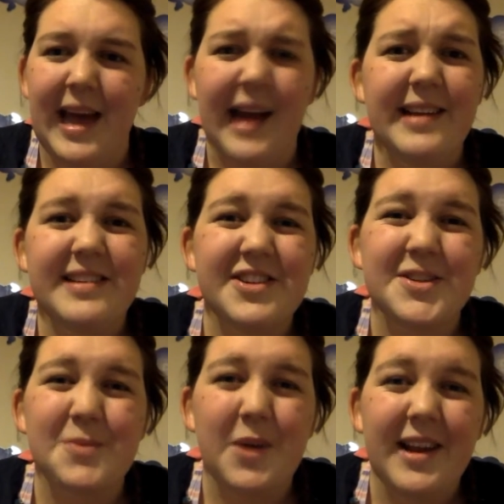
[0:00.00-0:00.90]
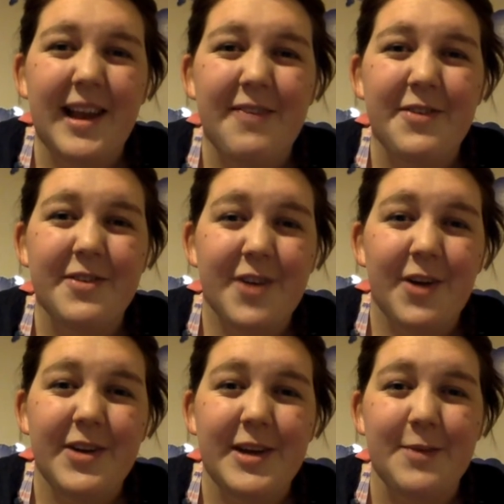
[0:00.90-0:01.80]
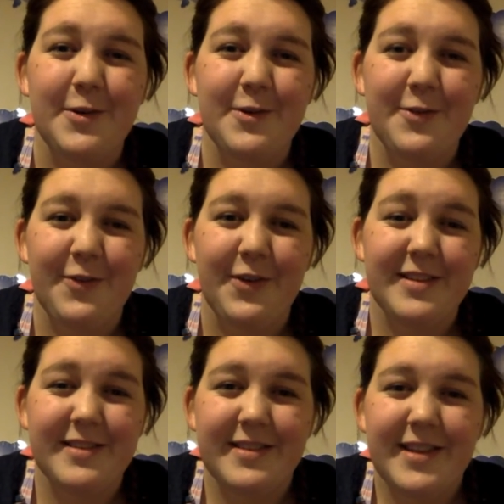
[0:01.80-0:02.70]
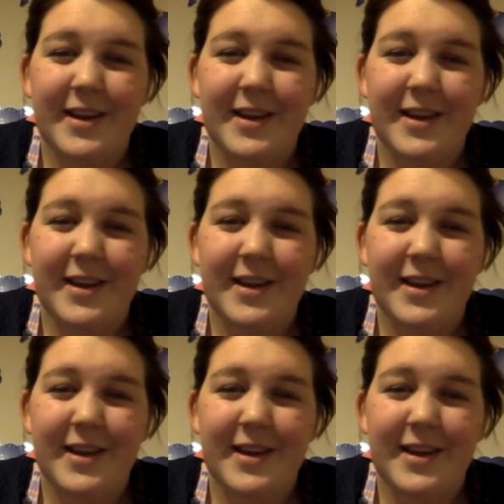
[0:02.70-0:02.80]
And he's just won 11 Tony Awards for his